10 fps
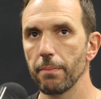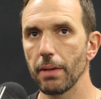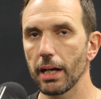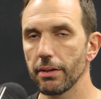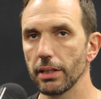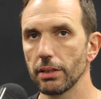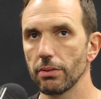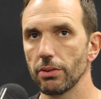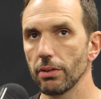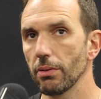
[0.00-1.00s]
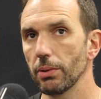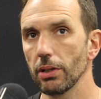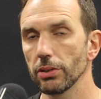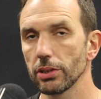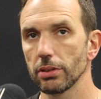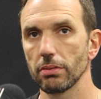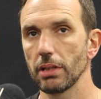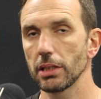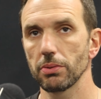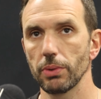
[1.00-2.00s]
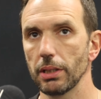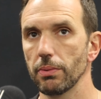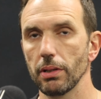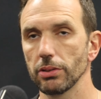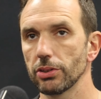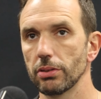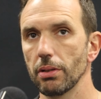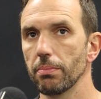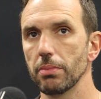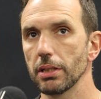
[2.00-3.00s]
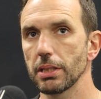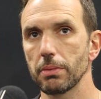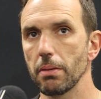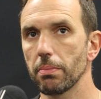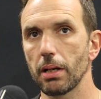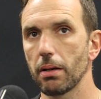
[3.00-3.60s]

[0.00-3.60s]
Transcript: But credit, you know, we lost last week, we lost the